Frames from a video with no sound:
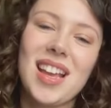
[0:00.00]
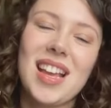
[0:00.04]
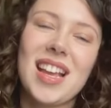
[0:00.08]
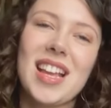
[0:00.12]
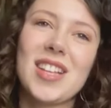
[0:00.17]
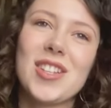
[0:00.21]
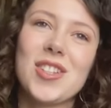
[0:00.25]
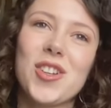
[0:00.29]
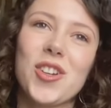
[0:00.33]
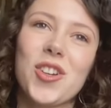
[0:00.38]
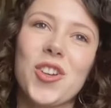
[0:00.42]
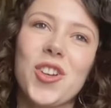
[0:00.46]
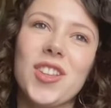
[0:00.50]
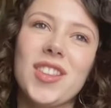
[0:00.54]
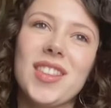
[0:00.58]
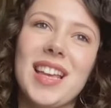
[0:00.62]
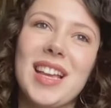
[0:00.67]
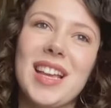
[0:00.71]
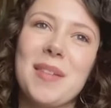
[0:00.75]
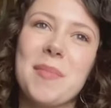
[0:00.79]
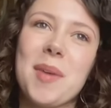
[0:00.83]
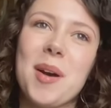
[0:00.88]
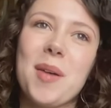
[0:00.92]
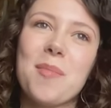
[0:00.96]
is a good
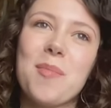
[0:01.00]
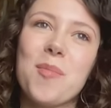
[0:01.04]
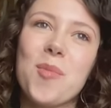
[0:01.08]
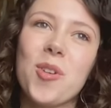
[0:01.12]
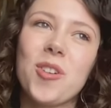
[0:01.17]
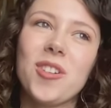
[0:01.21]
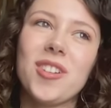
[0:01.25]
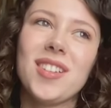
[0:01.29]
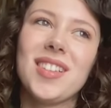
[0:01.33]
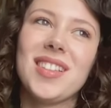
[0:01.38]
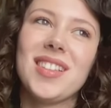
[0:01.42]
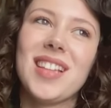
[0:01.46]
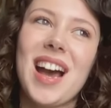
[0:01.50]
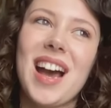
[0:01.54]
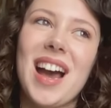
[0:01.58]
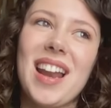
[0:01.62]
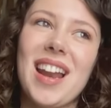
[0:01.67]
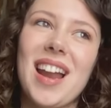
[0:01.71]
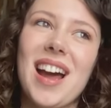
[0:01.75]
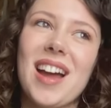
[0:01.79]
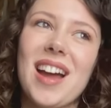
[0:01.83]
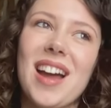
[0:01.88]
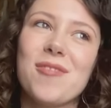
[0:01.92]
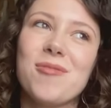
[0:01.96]
thing, but more than
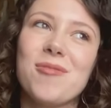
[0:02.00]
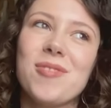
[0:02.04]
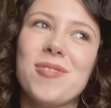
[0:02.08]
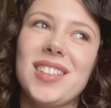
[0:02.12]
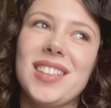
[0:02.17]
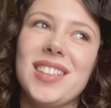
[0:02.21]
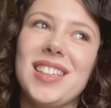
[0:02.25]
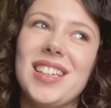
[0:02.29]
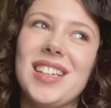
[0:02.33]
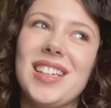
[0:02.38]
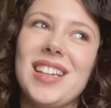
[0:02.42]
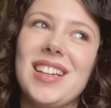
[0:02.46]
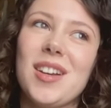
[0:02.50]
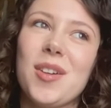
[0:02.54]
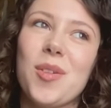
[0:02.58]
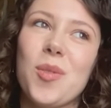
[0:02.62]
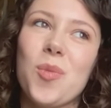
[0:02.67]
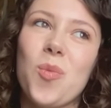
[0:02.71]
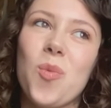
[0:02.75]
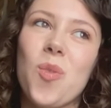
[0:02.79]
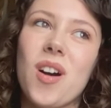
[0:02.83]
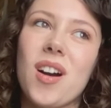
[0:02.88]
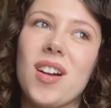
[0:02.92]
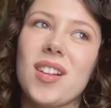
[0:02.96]
that, I really
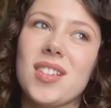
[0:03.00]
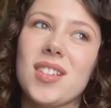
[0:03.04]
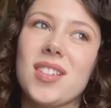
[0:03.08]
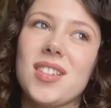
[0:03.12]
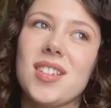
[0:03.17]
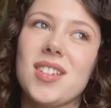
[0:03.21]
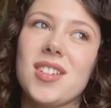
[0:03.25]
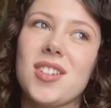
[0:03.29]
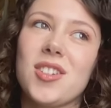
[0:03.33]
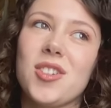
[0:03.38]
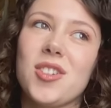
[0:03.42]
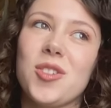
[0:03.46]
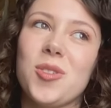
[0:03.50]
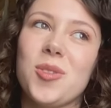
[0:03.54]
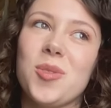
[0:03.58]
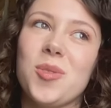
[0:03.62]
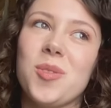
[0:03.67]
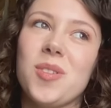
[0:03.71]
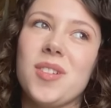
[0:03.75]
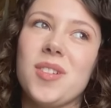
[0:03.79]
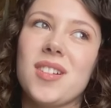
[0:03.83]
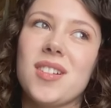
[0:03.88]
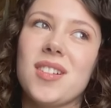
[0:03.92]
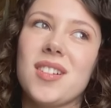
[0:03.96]
want
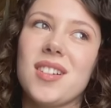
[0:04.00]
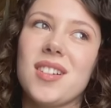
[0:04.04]
to